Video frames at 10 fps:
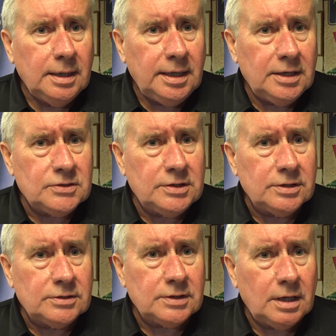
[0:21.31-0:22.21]
is
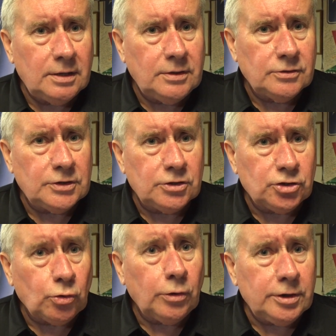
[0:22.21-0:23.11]
that there's a
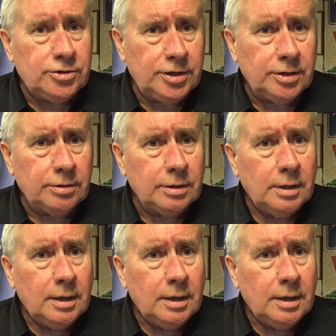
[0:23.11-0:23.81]
shortage here